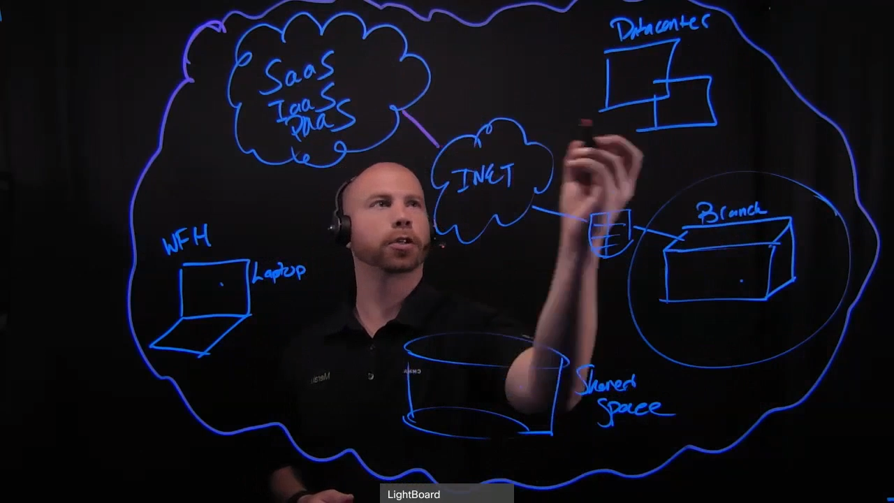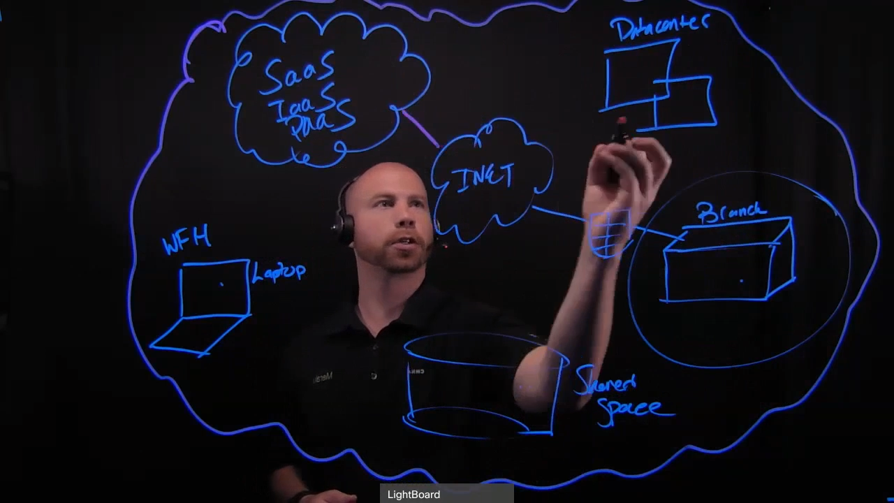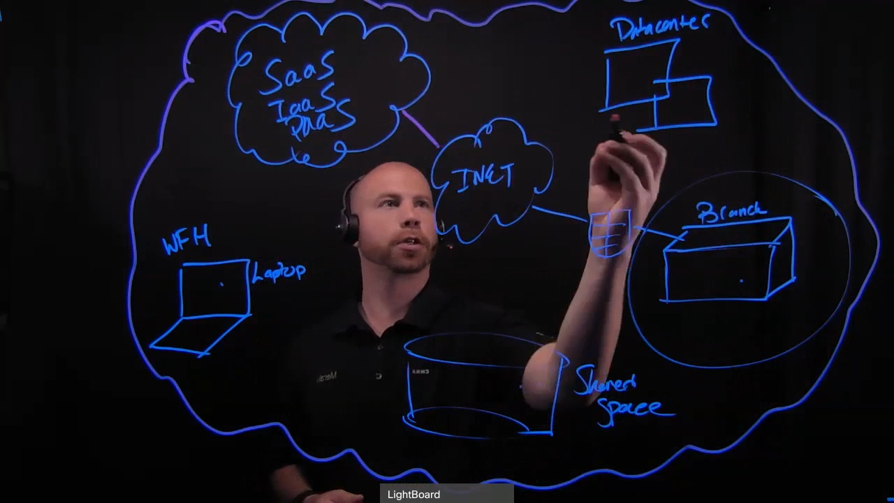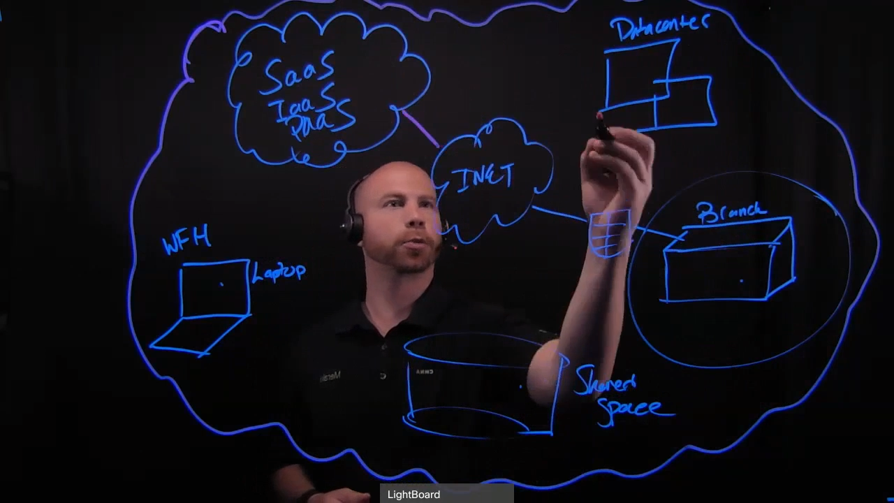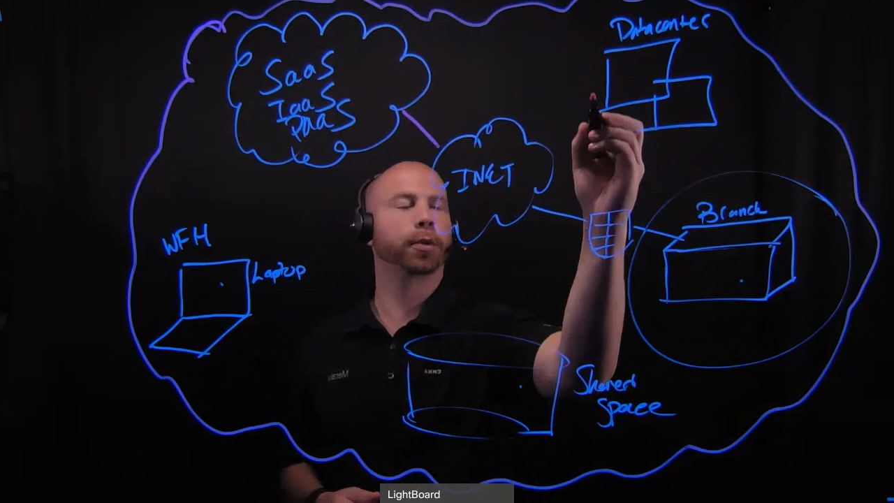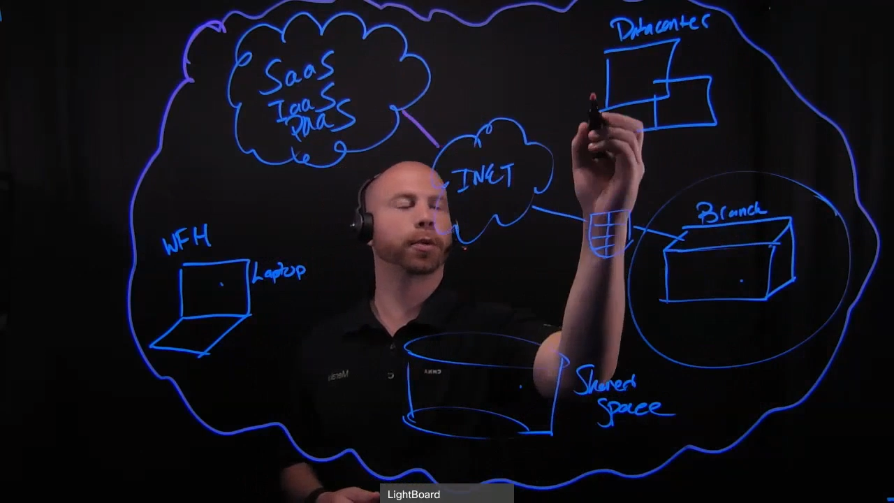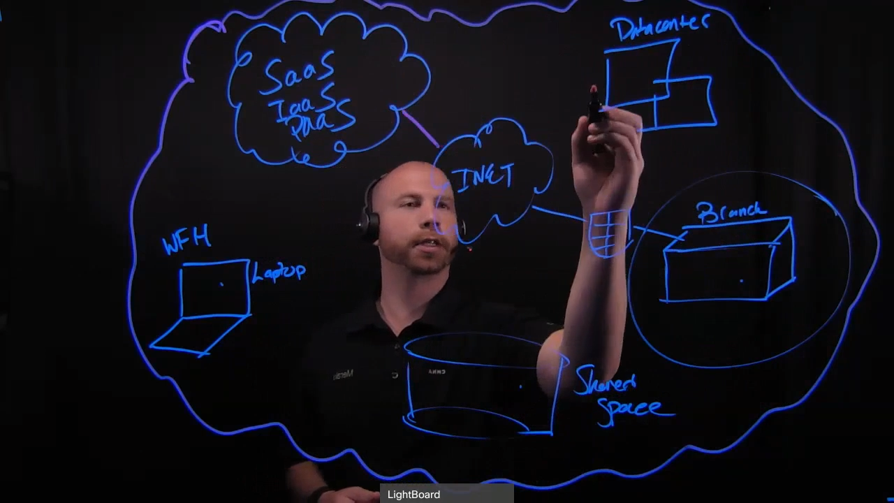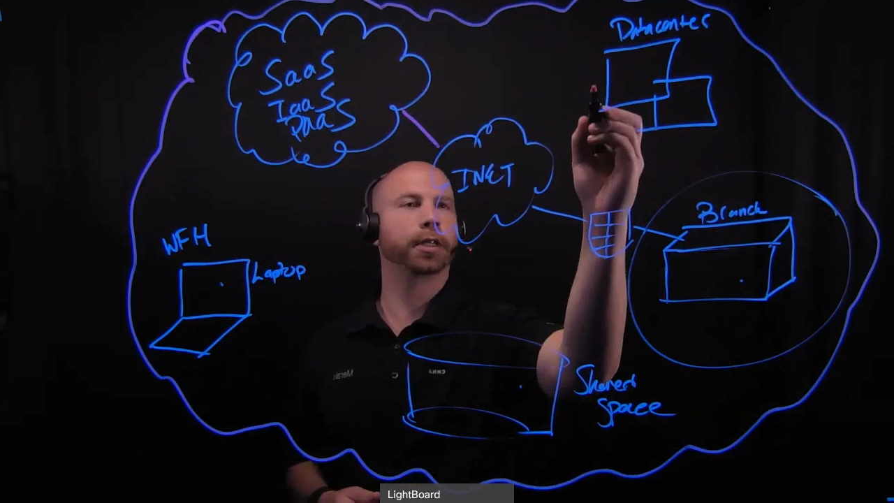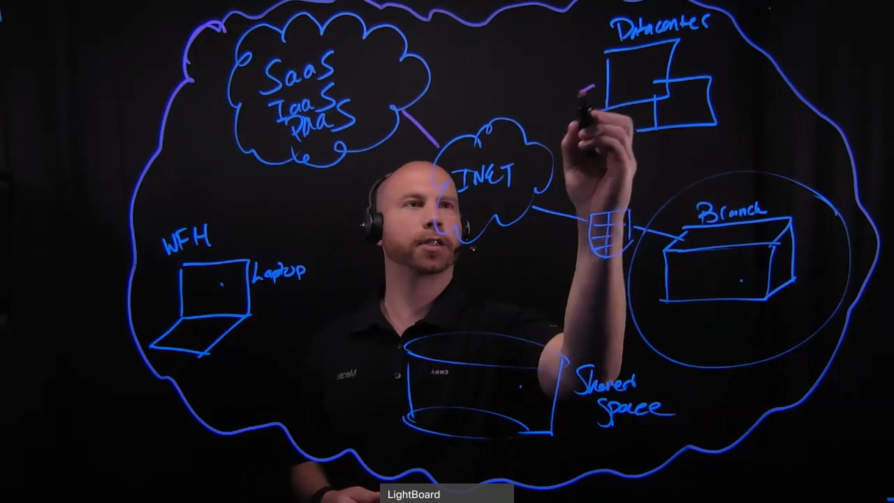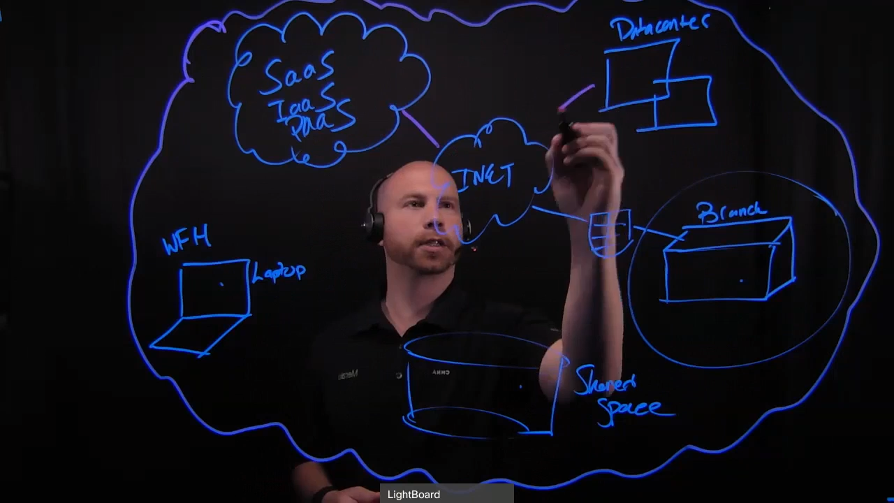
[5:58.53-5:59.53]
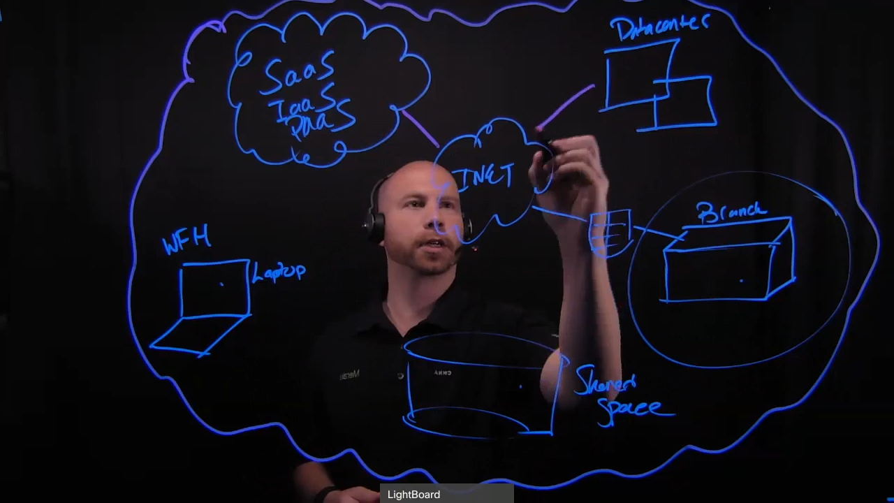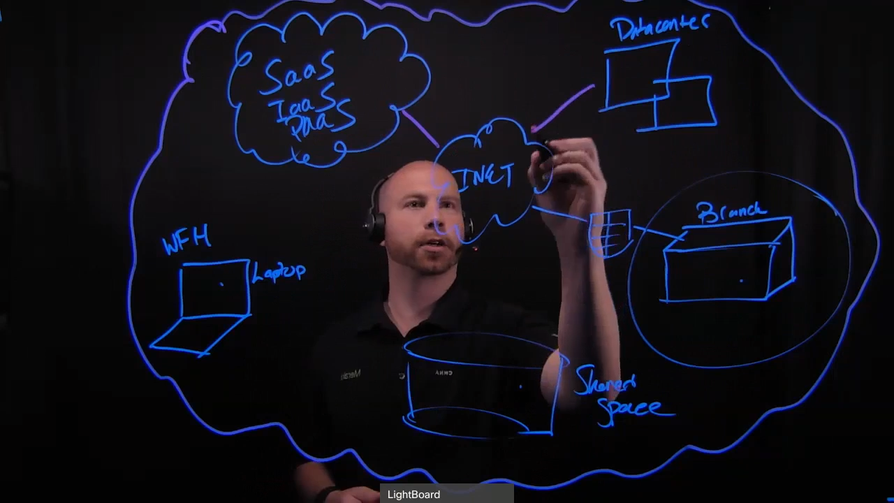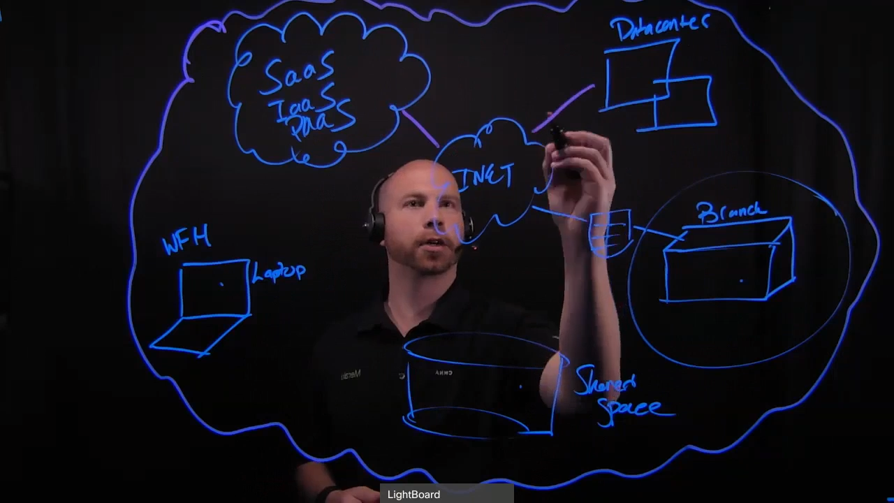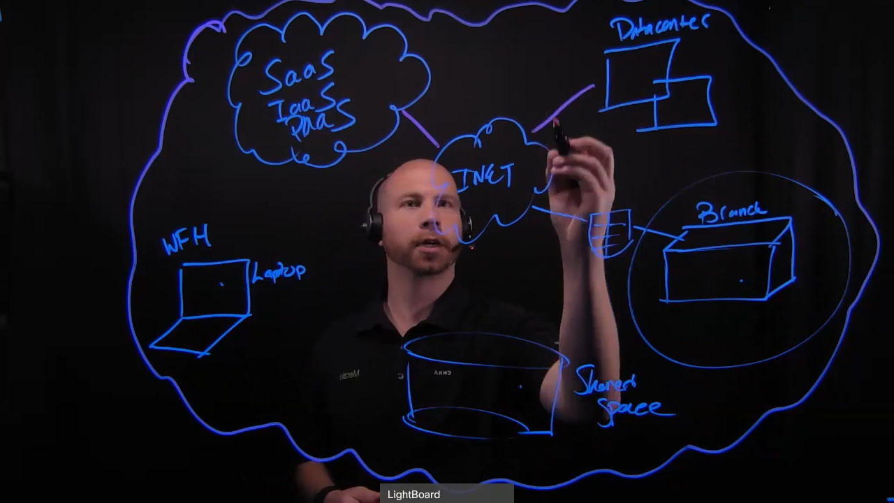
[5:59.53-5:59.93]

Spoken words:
it could be my data center,